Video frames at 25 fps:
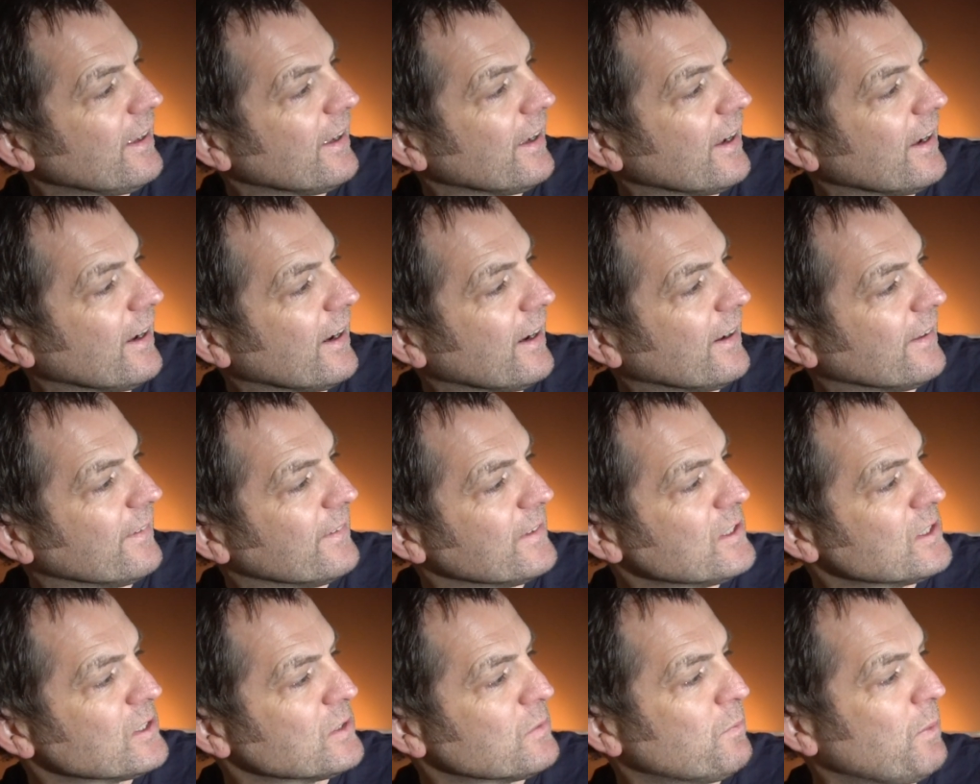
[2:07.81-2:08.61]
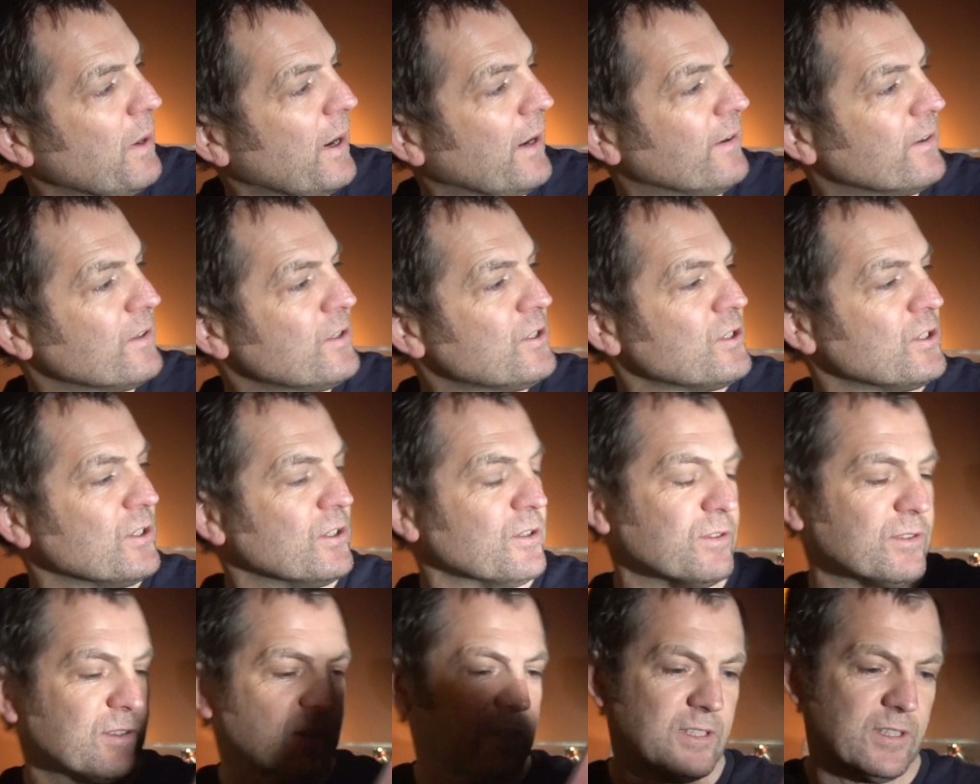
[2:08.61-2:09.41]
This is
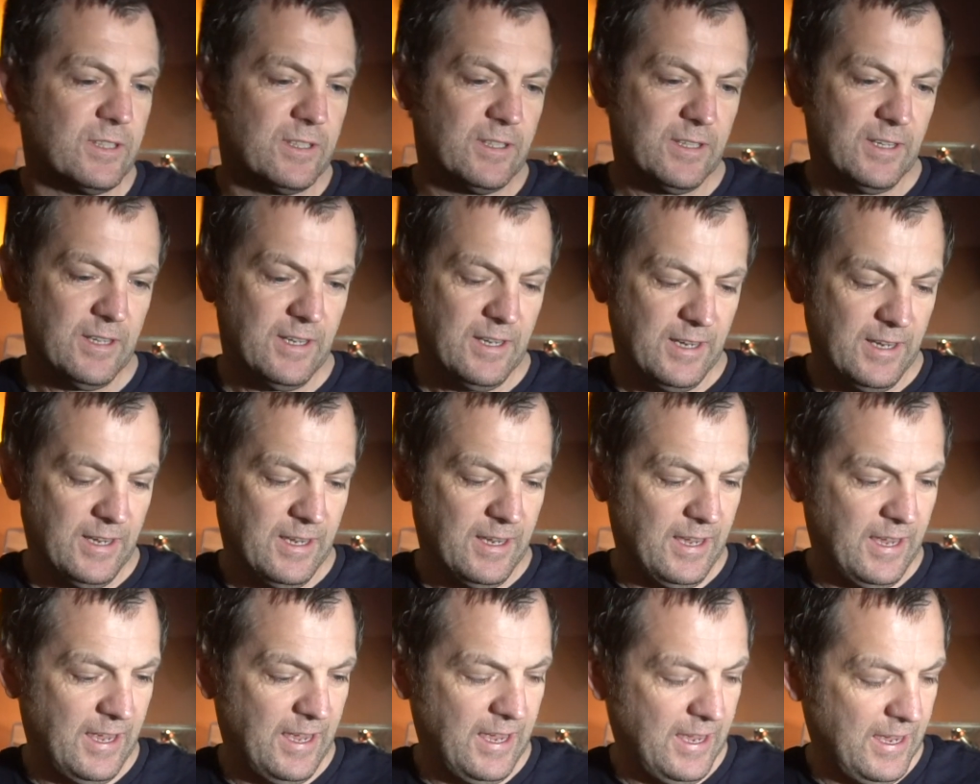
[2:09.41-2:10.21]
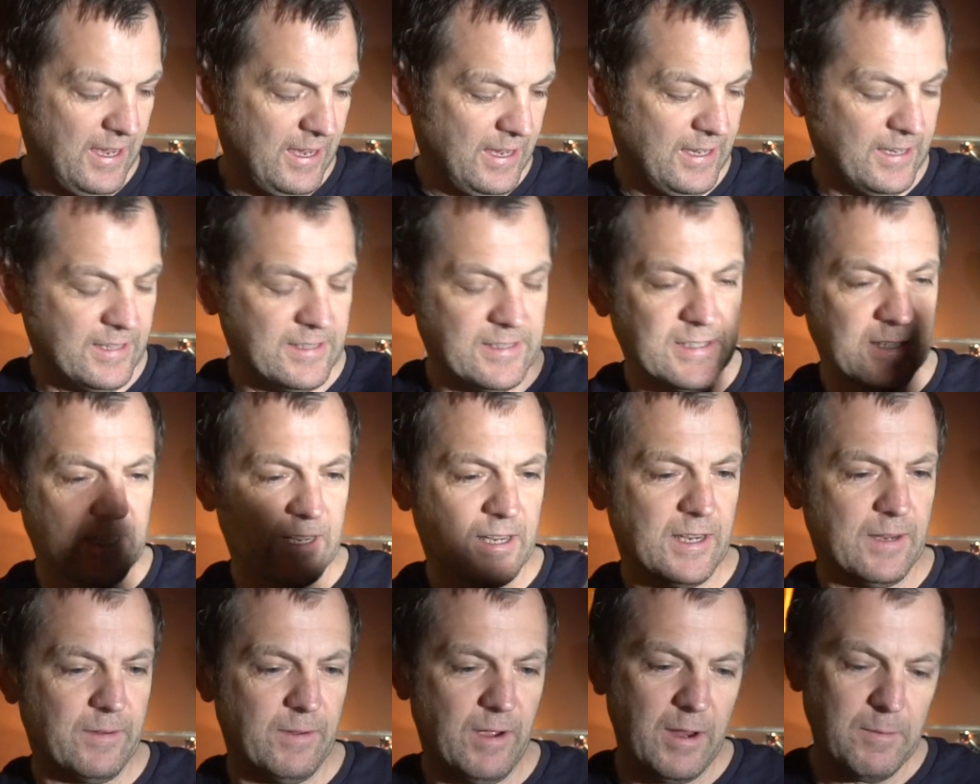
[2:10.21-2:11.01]
Parachutes. And
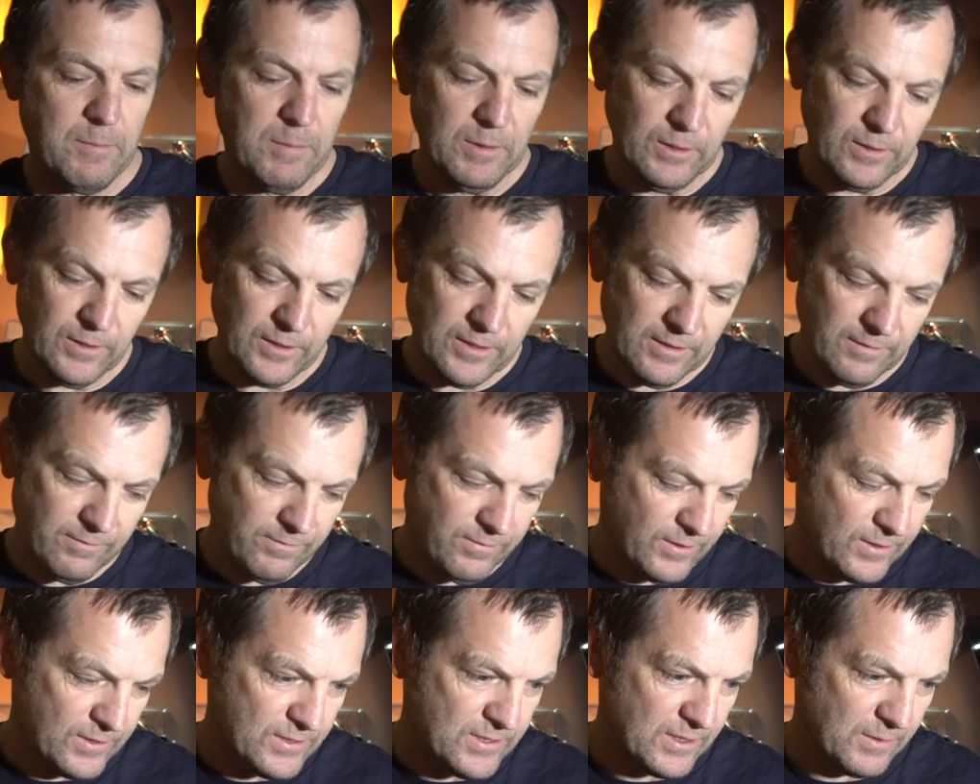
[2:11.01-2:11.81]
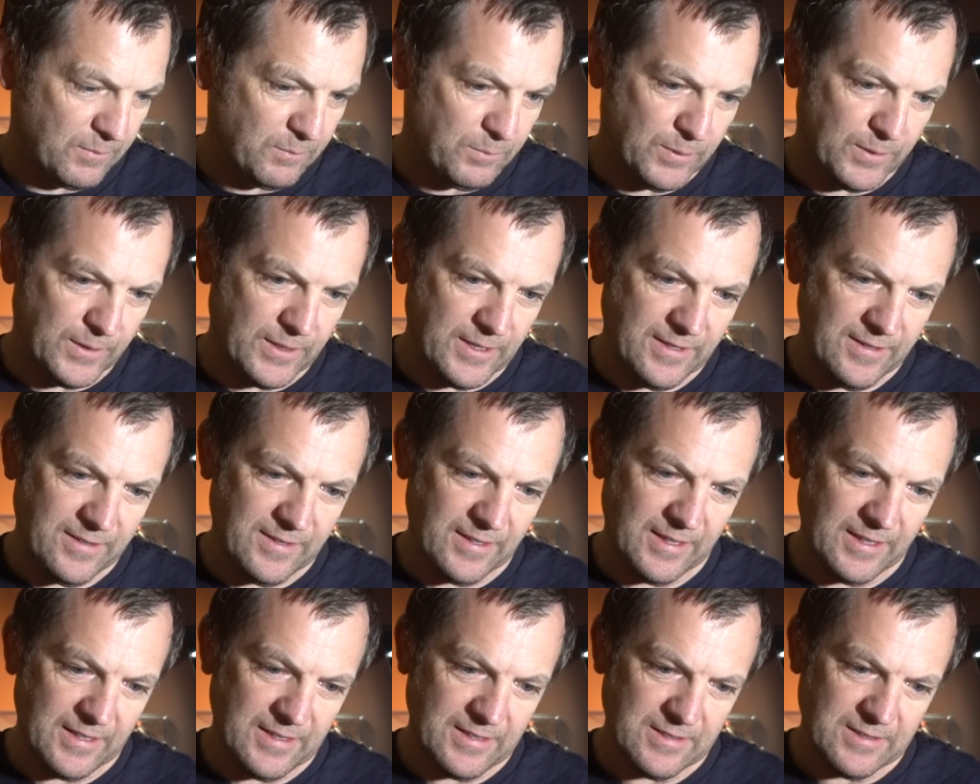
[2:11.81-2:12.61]
I've been looking for some Pretty
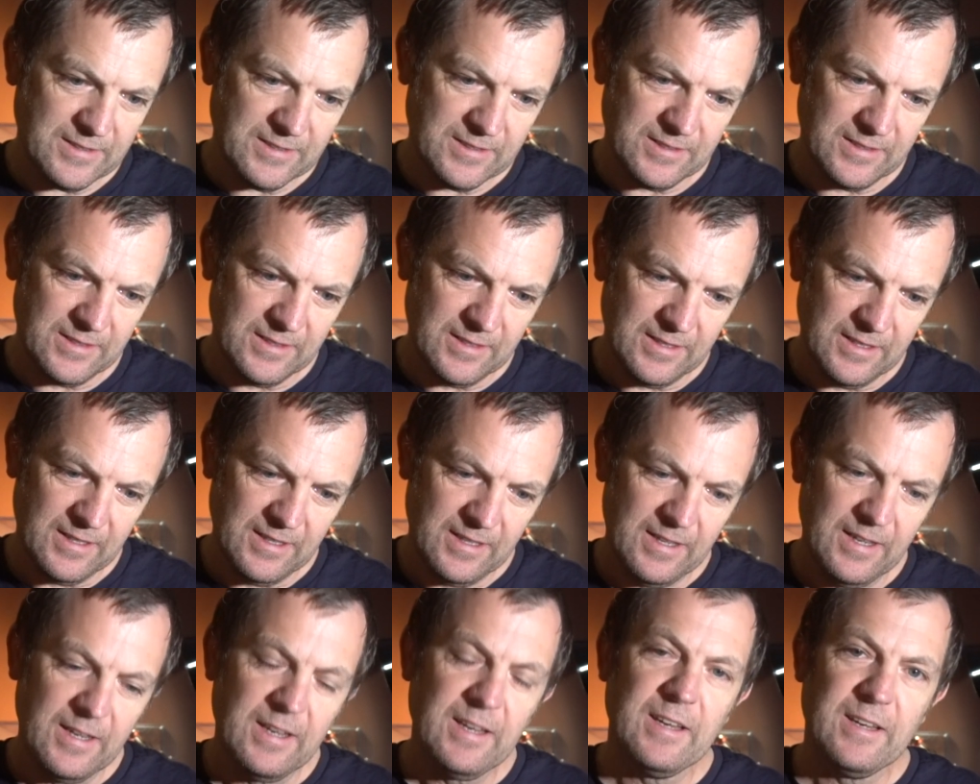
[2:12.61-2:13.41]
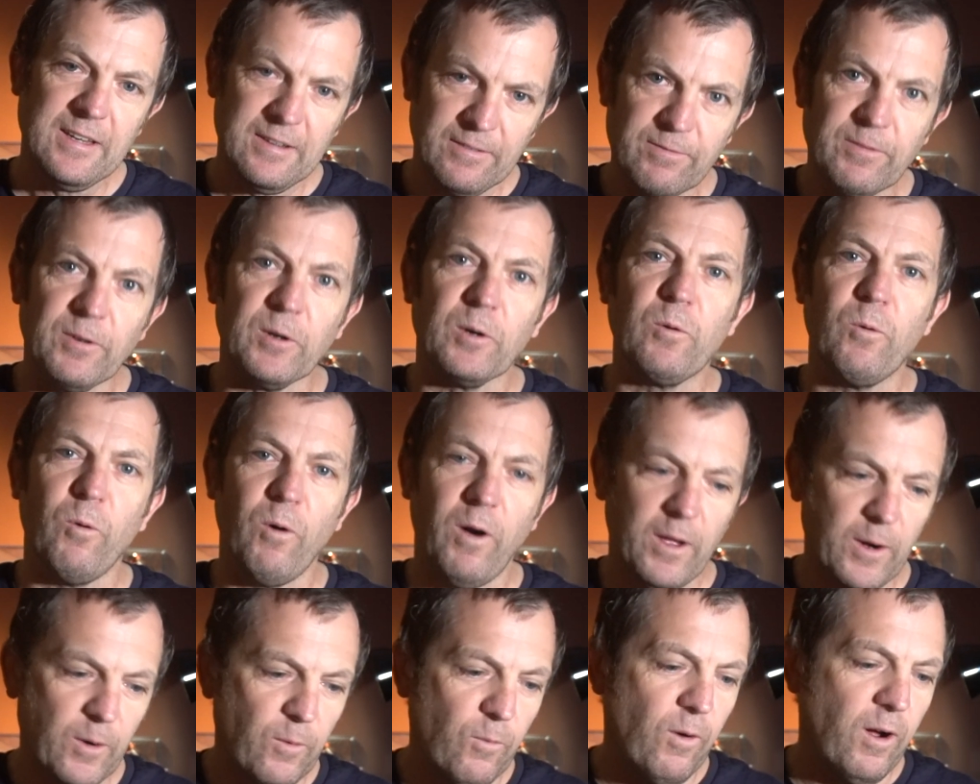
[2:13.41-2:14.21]
Things for
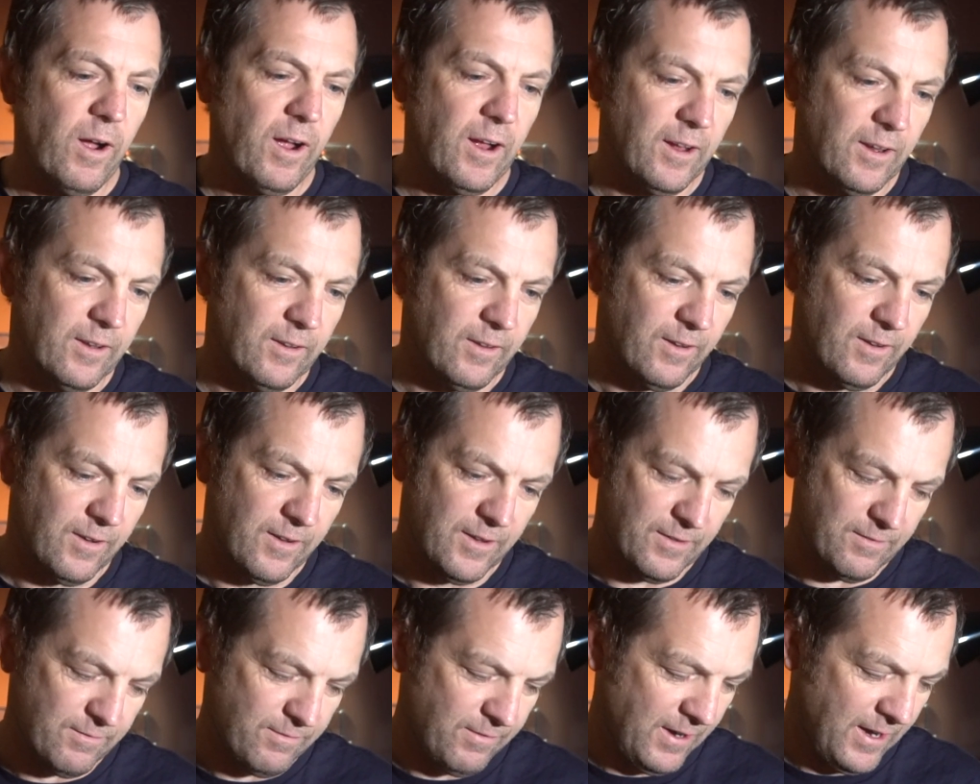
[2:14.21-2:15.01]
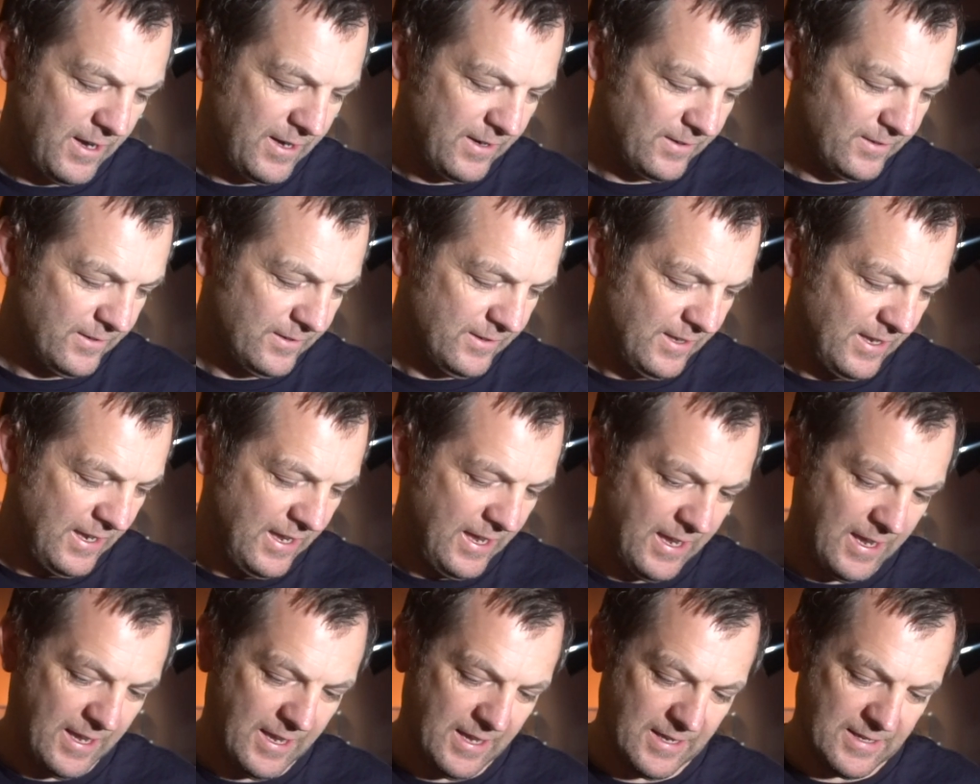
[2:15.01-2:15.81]
quite a while on vinyl.
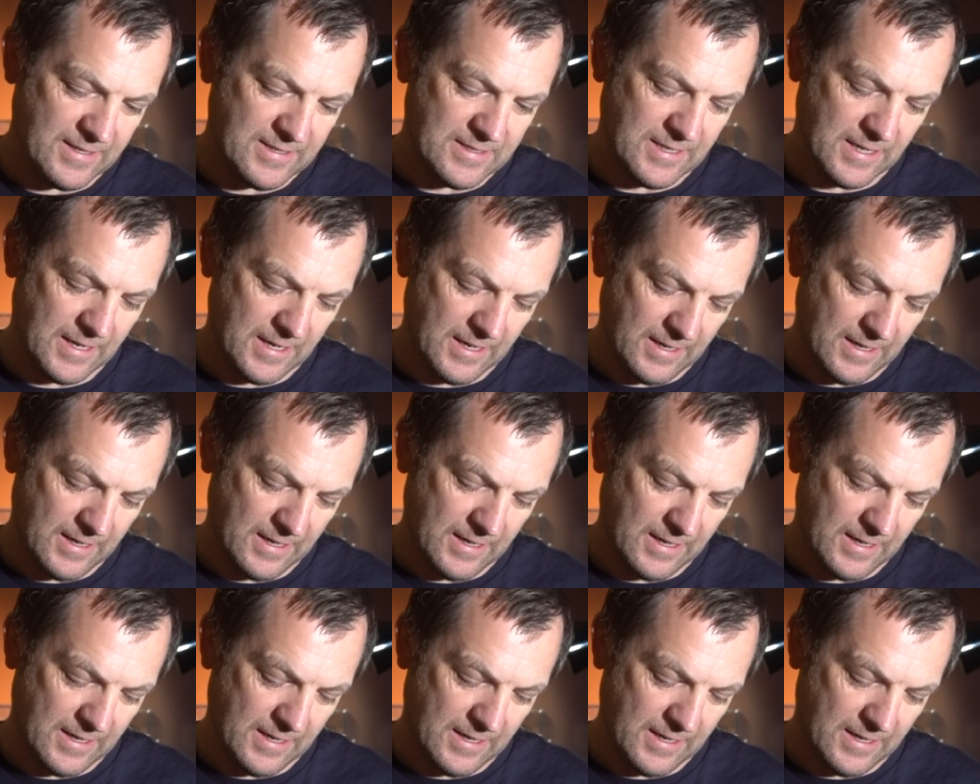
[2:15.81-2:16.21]
And,